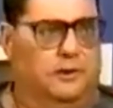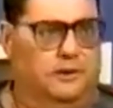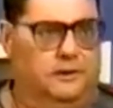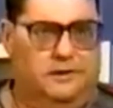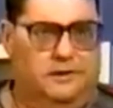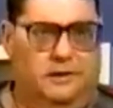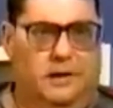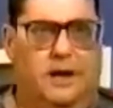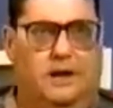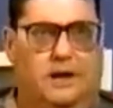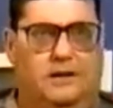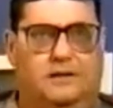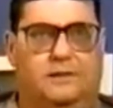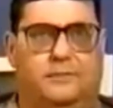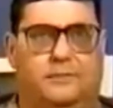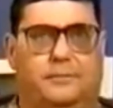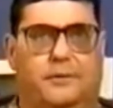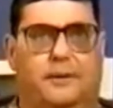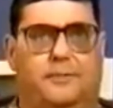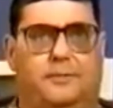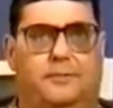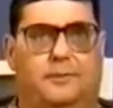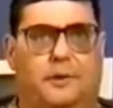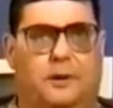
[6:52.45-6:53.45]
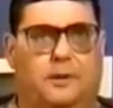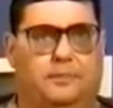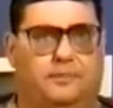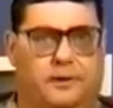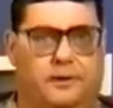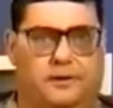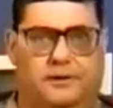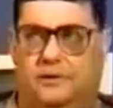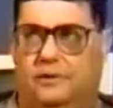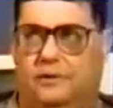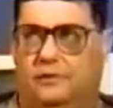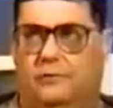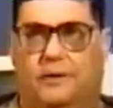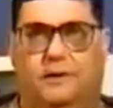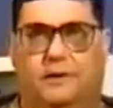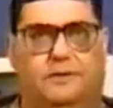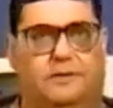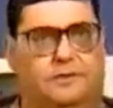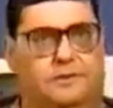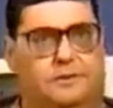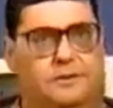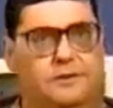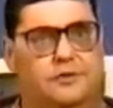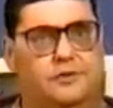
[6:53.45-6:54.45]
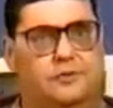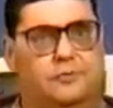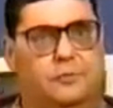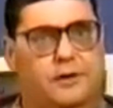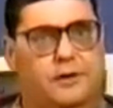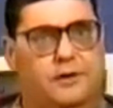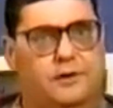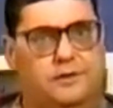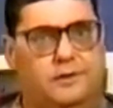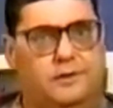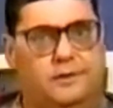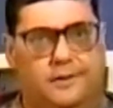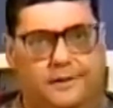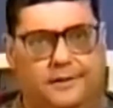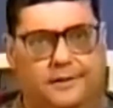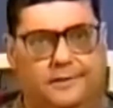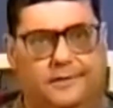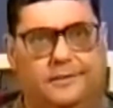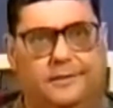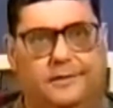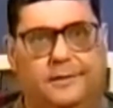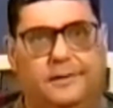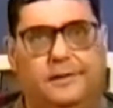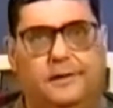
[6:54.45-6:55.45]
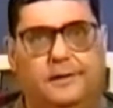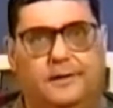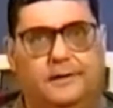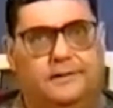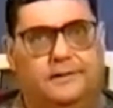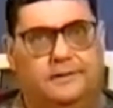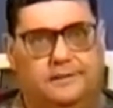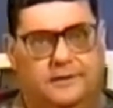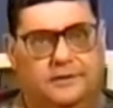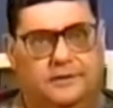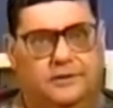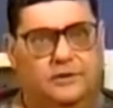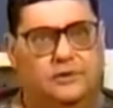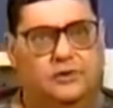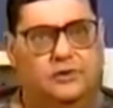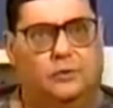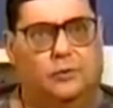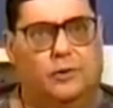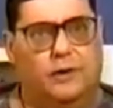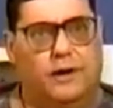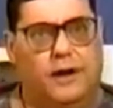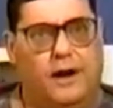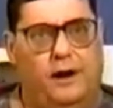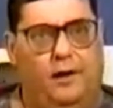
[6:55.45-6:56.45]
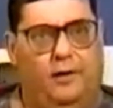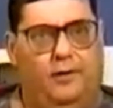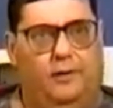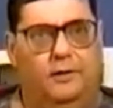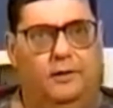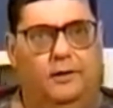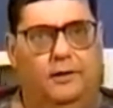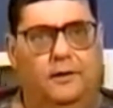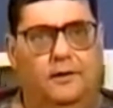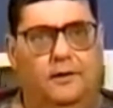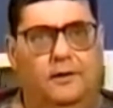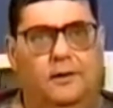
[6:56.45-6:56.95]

Let's lock some people up. Let's correct the situation. Let's get the story out.